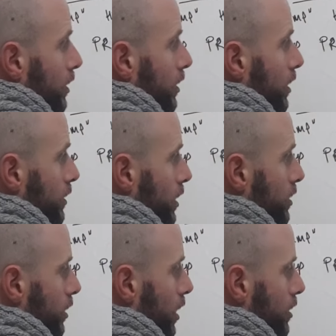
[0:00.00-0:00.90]
And then
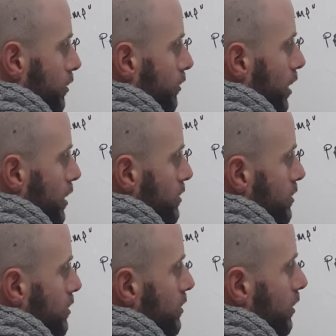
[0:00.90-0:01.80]
again you
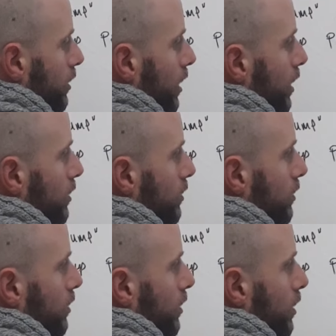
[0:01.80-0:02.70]
rest again
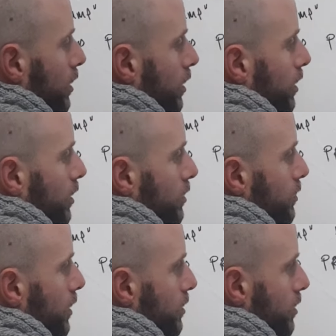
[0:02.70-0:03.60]

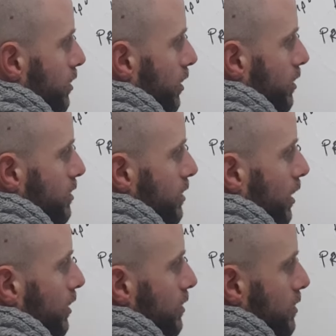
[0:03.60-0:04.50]
20 to 30
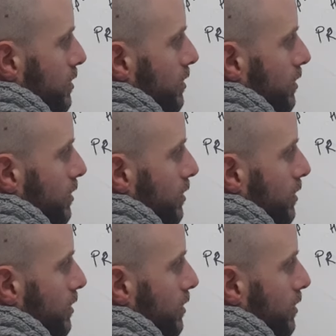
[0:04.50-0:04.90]
seconds.